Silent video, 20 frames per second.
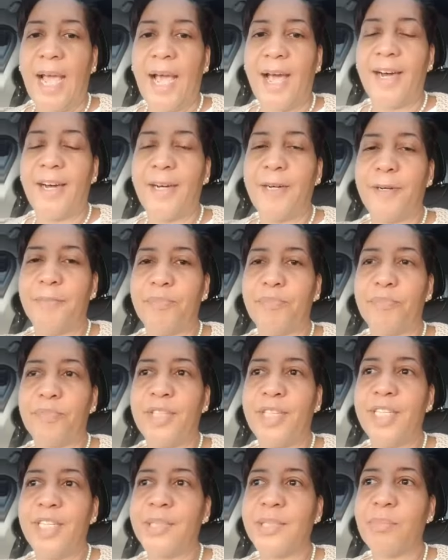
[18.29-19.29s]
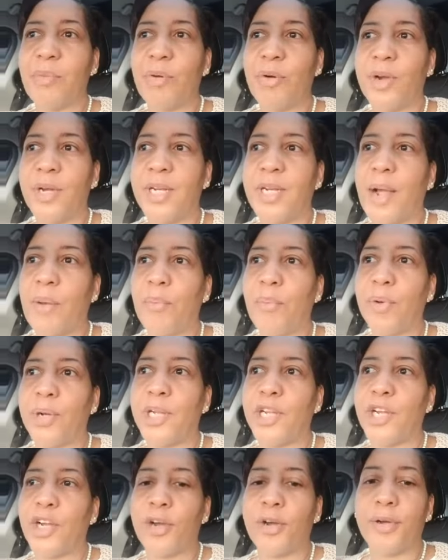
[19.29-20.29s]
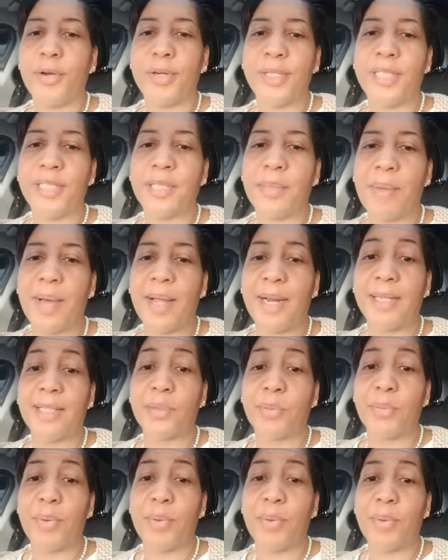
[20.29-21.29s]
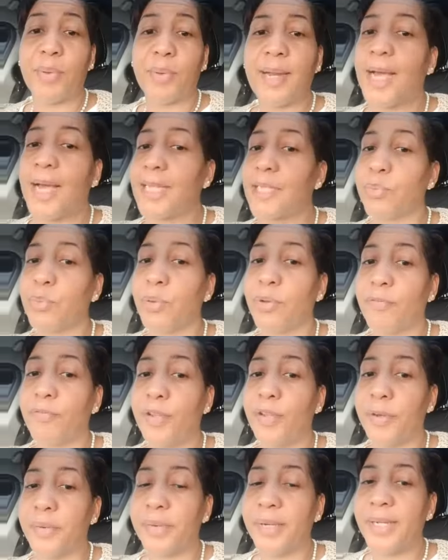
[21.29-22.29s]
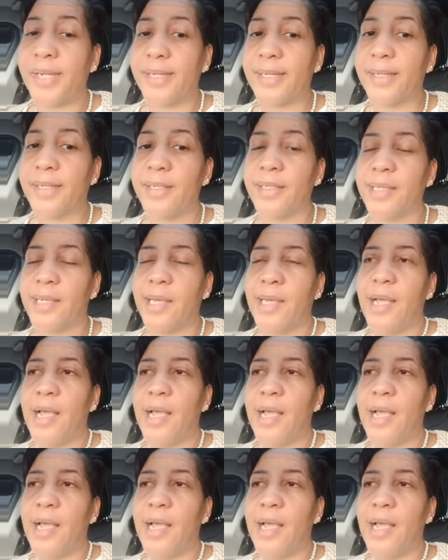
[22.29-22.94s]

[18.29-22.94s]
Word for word: Um, this morning, I want to encourage somebody to recognize what fear is.